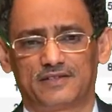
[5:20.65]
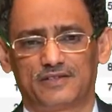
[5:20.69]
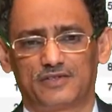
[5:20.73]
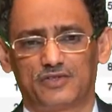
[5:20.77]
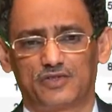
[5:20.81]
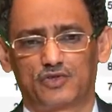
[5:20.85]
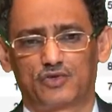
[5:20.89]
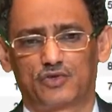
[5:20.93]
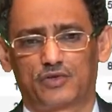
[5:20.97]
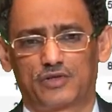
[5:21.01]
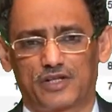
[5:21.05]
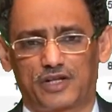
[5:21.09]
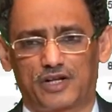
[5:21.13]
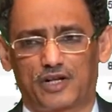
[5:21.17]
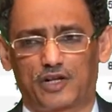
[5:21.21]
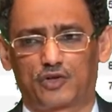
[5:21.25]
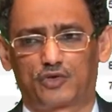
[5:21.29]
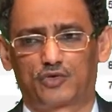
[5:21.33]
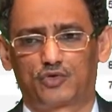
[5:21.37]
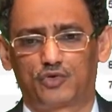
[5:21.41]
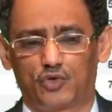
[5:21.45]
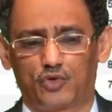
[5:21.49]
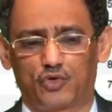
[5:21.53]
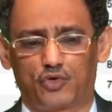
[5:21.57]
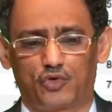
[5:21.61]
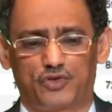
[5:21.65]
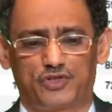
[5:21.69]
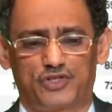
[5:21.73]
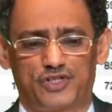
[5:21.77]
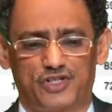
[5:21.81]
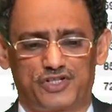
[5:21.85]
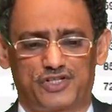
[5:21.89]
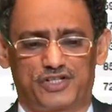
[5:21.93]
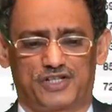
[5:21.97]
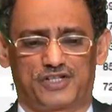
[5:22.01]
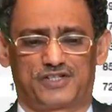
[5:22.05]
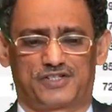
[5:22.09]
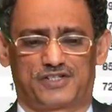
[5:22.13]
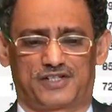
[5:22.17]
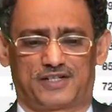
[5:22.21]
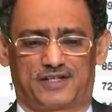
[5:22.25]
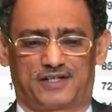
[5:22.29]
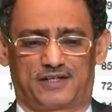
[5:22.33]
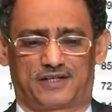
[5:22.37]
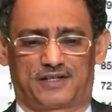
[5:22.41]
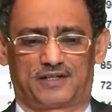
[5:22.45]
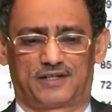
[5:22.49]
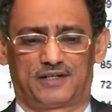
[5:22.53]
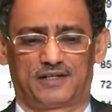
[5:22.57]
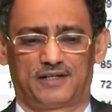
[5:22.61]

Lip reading: So there are two conditions here,